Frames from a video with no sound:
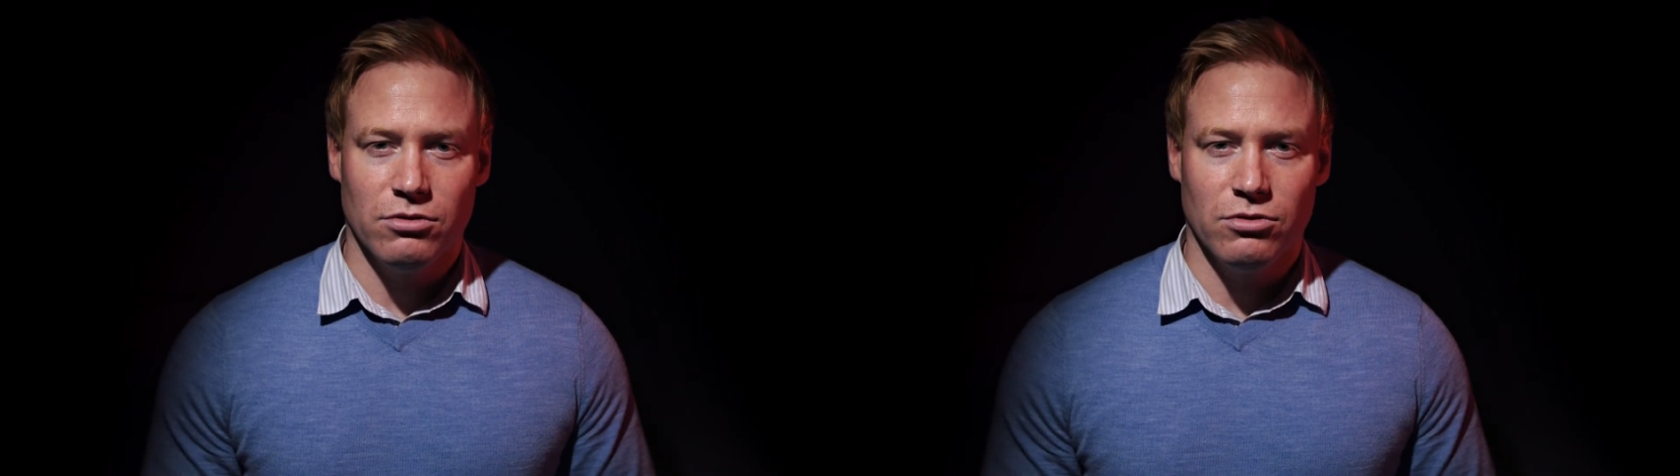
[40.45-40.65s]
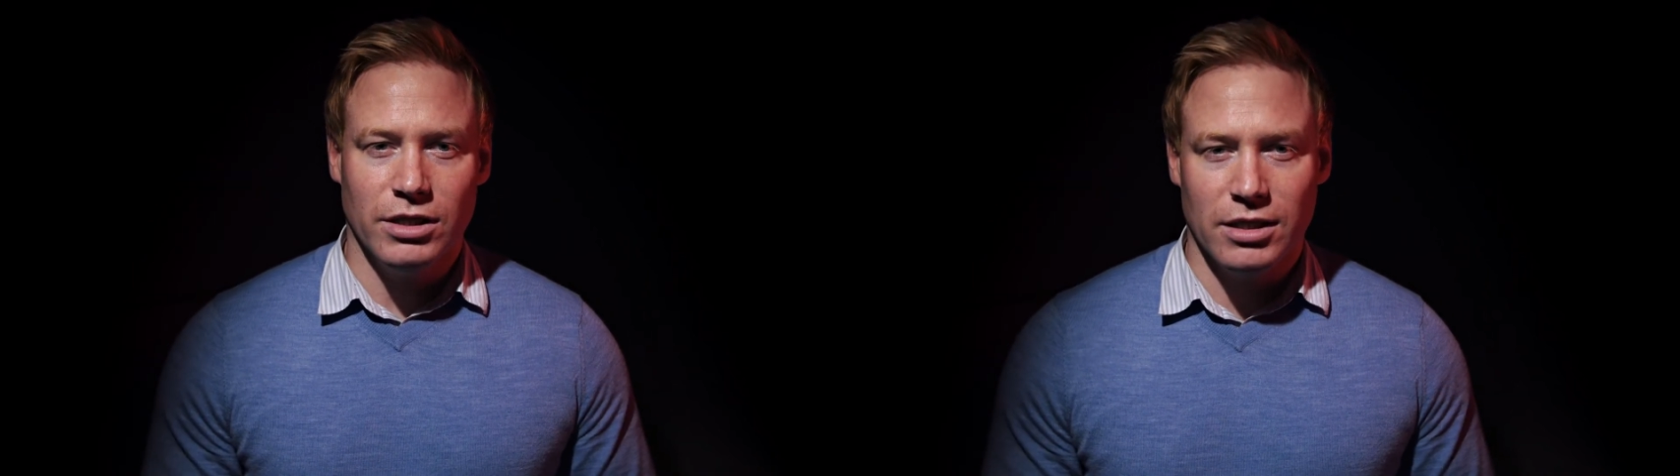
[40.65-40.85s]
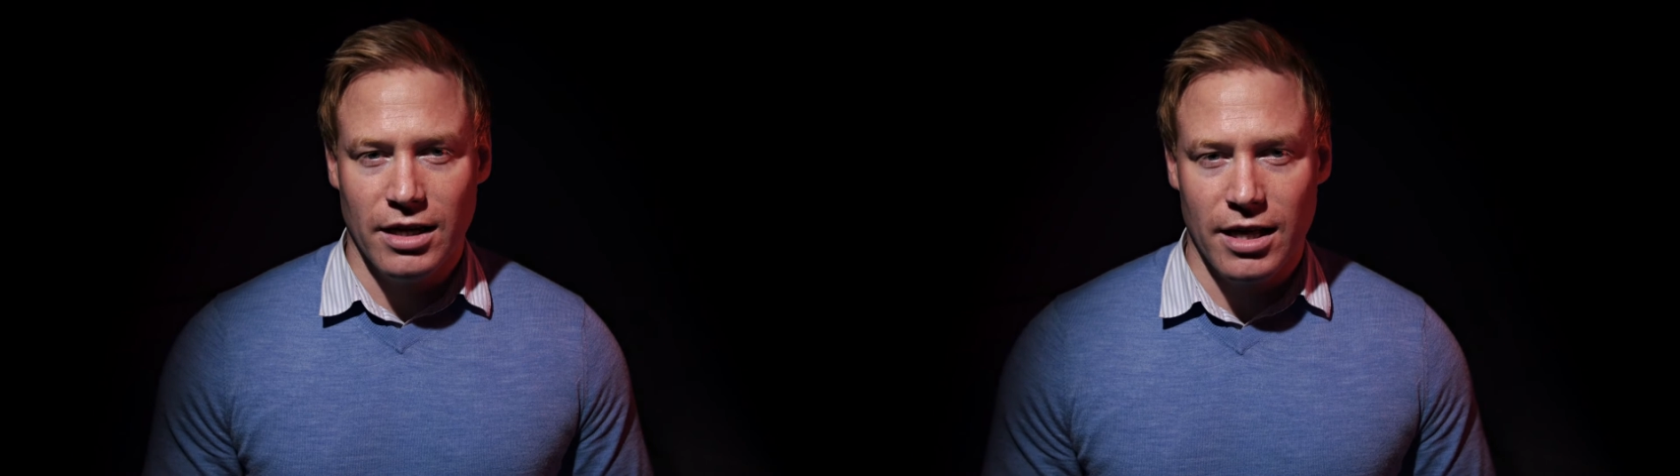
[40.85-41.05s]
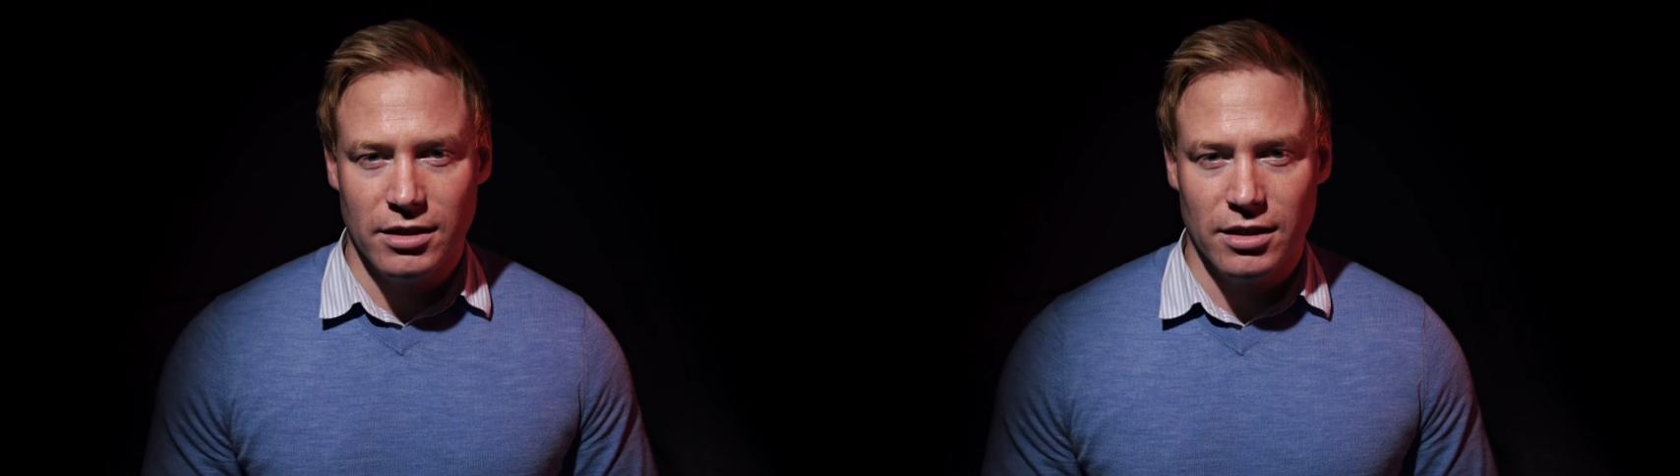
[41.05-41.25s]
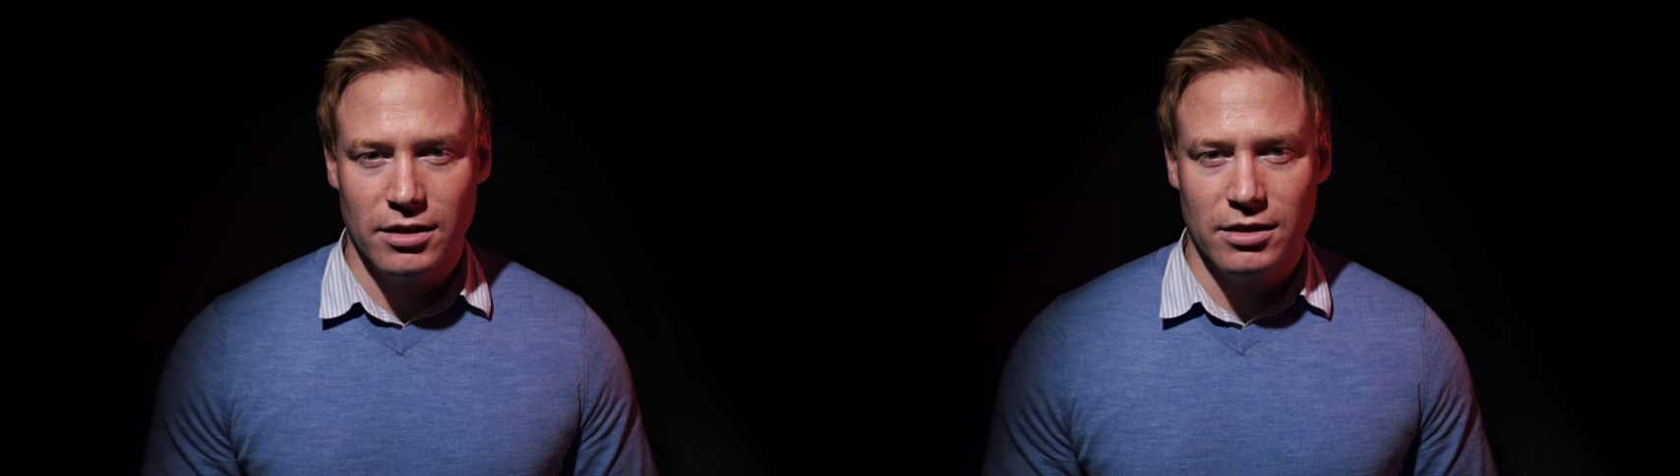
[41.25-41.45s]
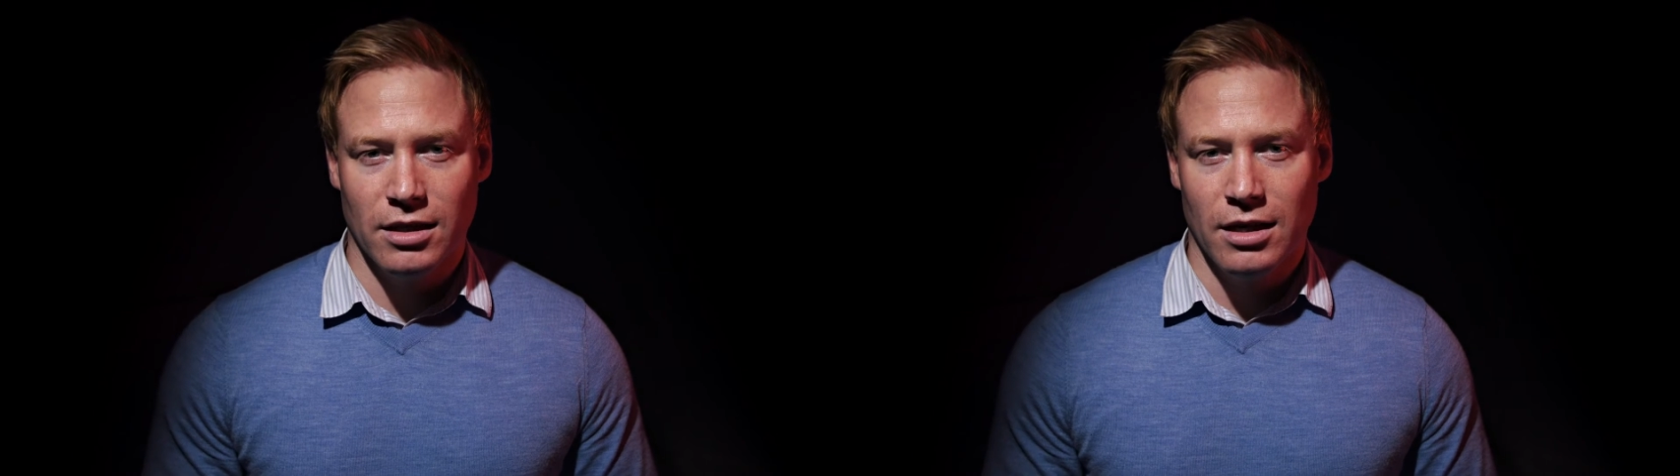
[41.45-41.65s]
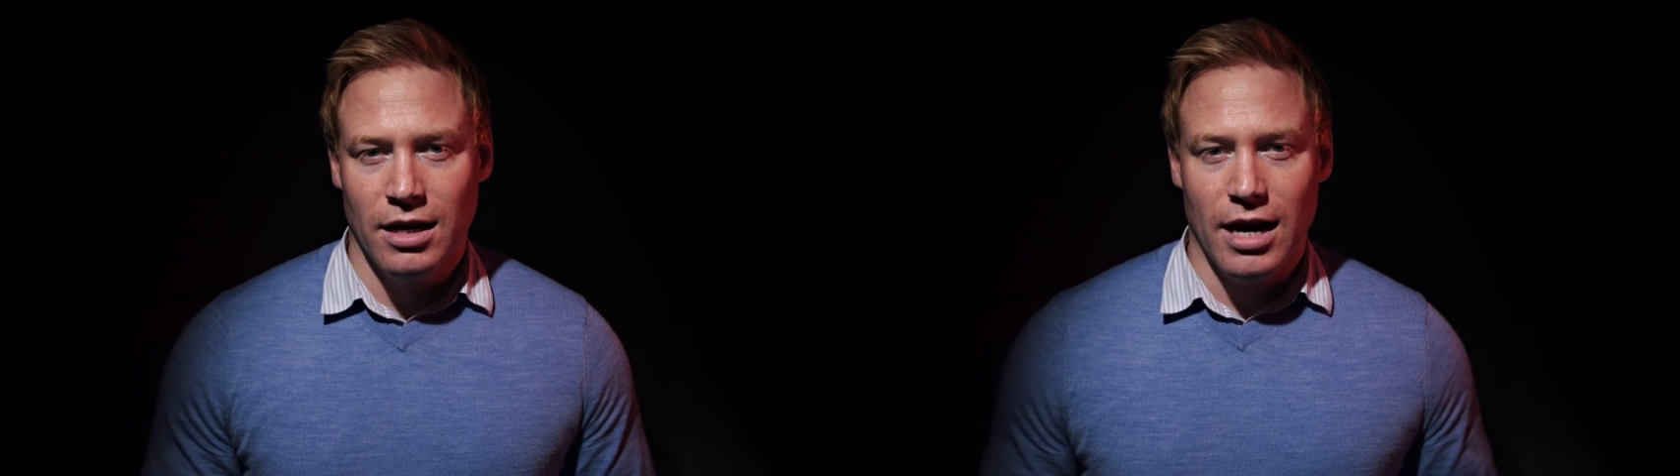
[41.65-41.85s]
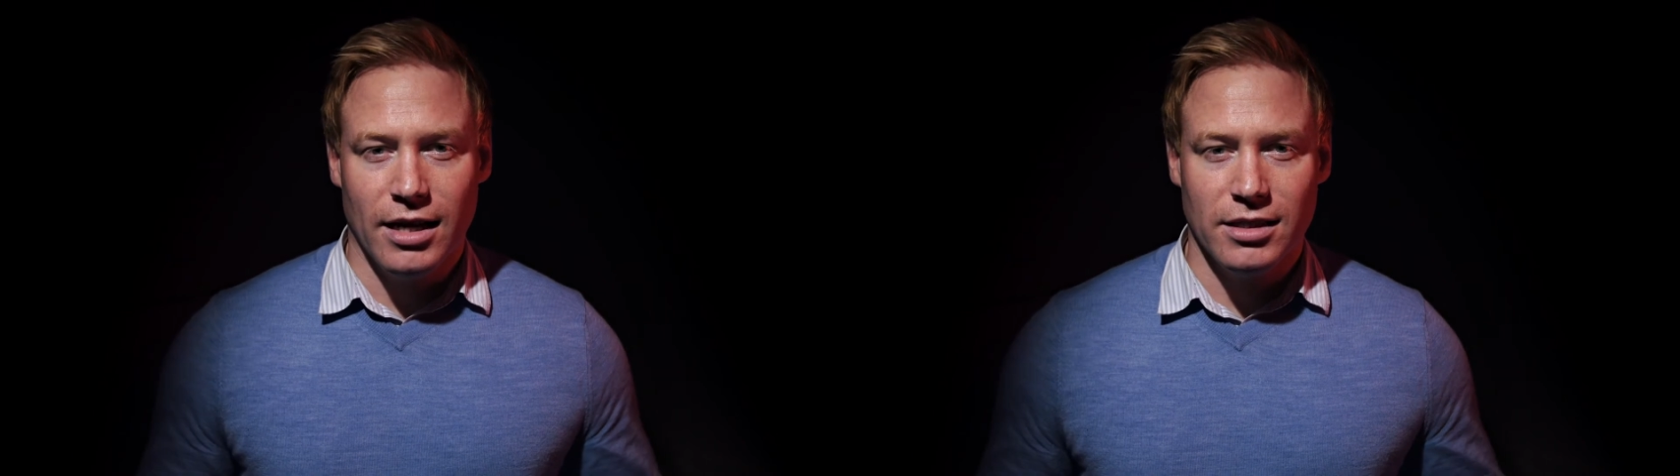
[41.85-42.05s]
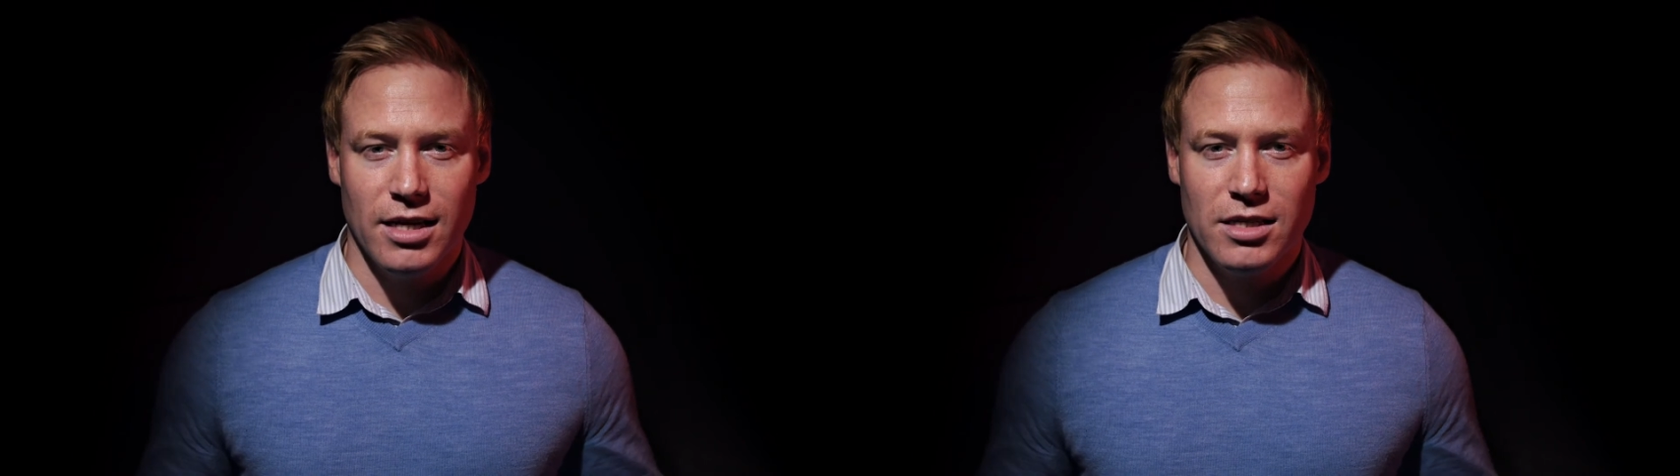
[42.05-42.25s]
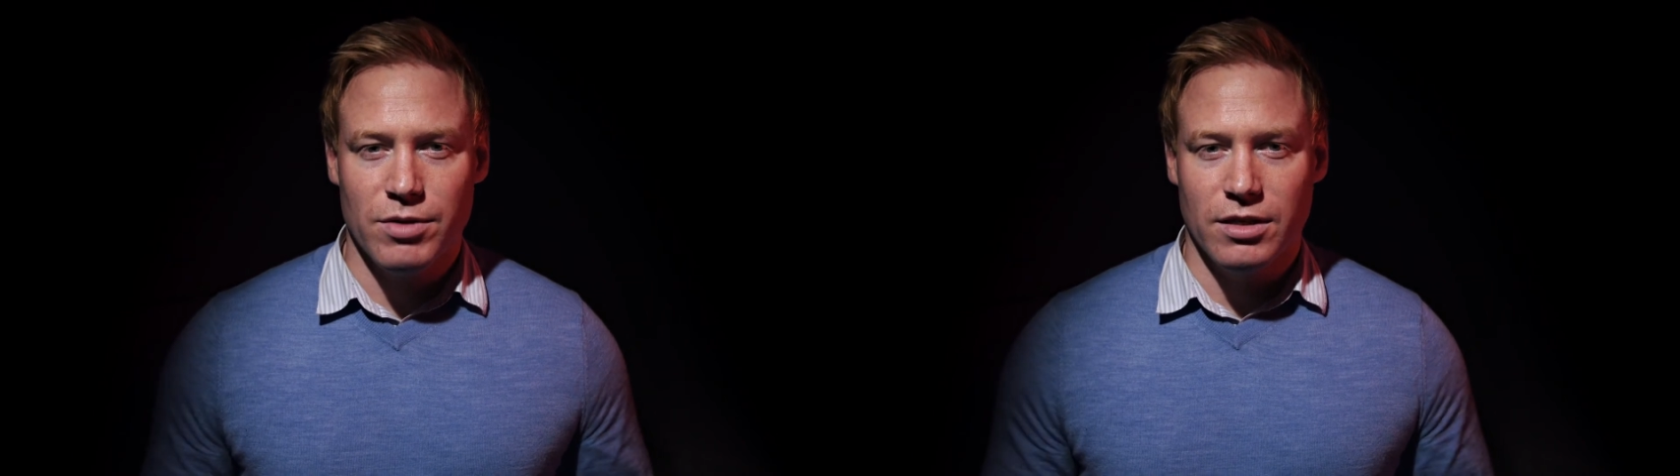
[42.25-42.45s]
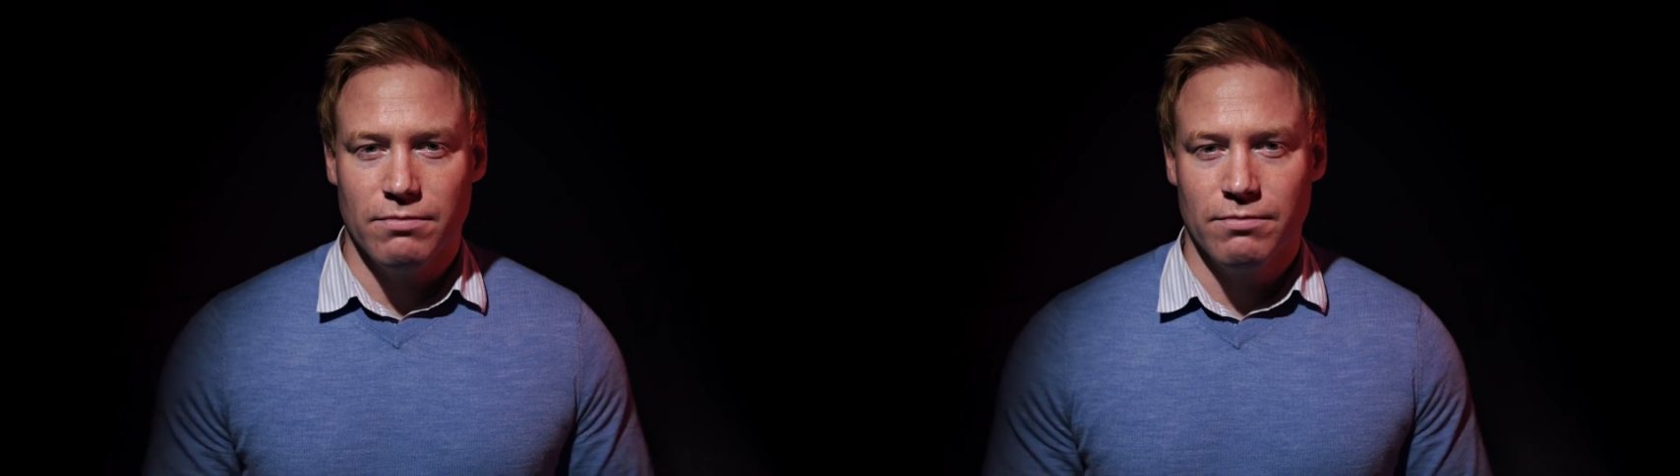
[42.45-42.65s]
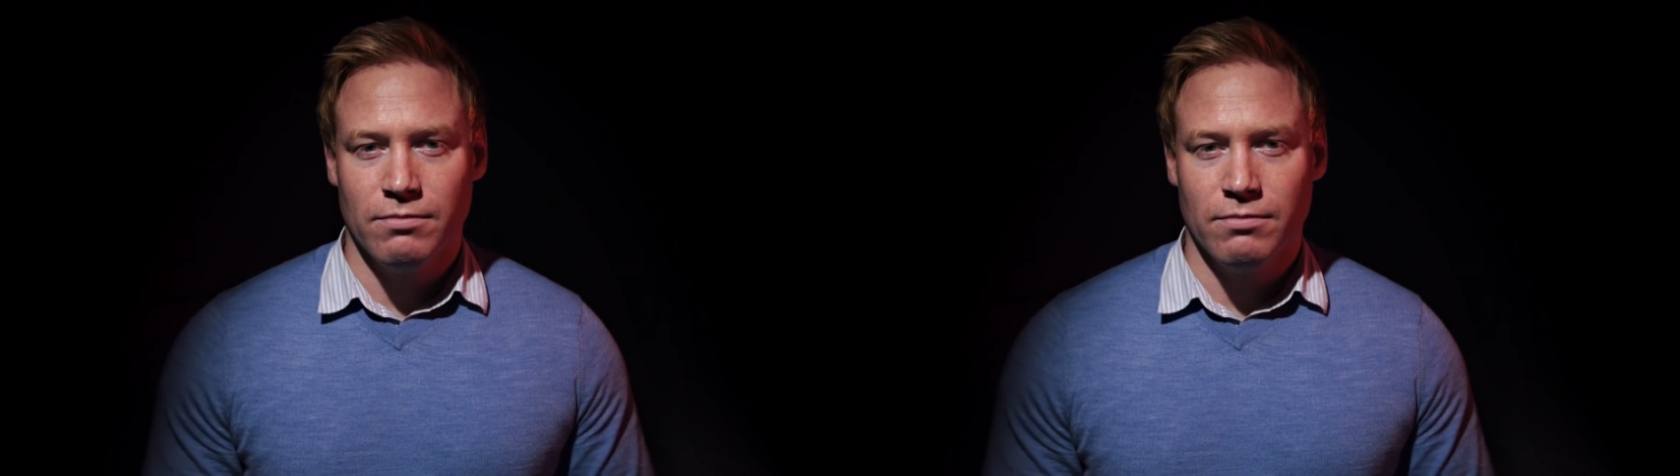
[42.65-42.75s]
risk analysis, and assessment.